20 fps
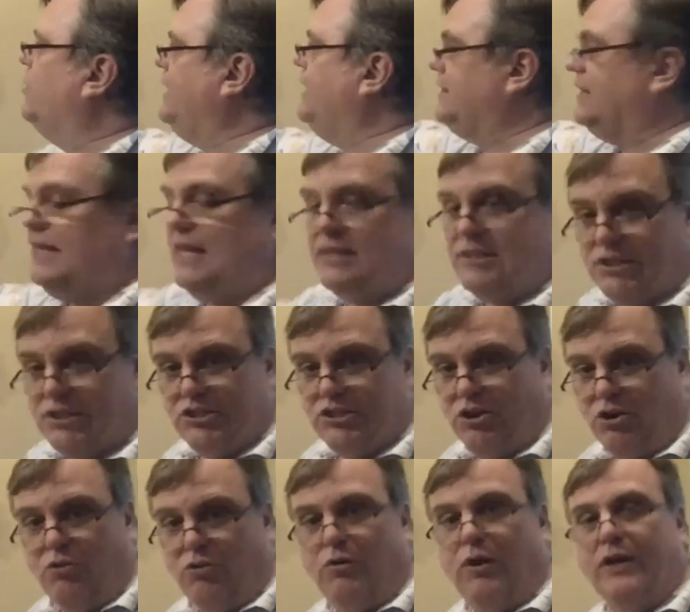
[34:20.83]
create the
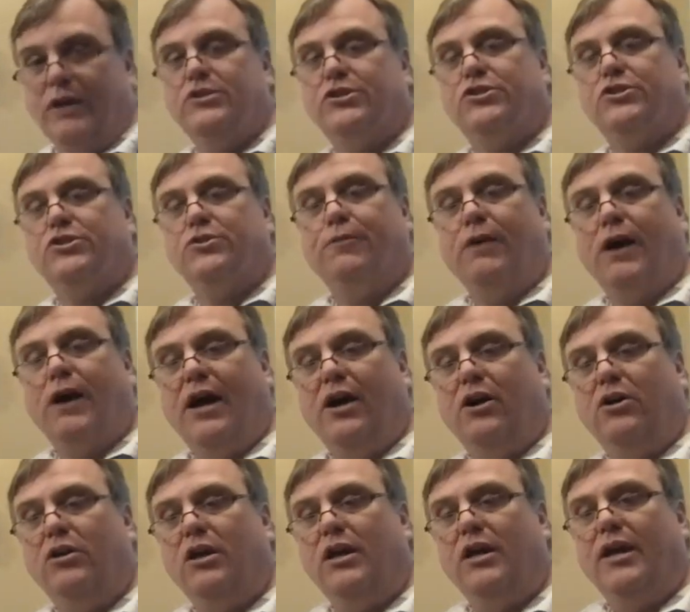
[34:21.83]
necessary register
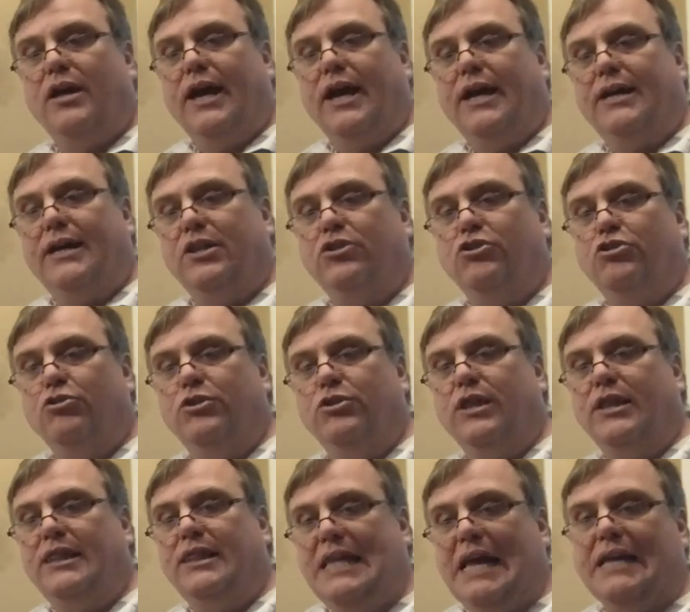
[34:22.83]
file and then
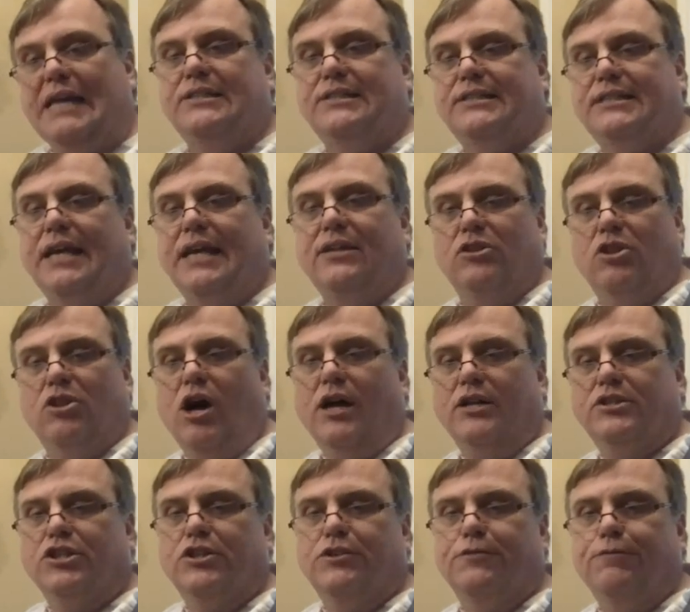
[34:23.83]
do the next state
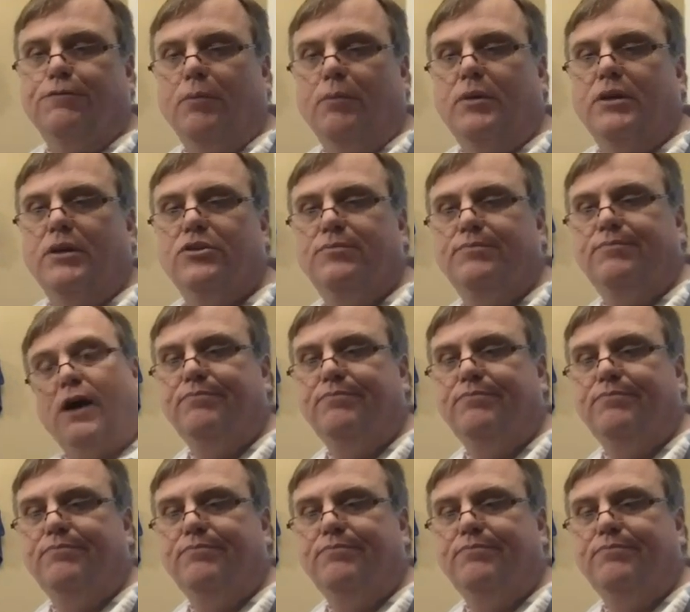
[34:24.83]
logic from it.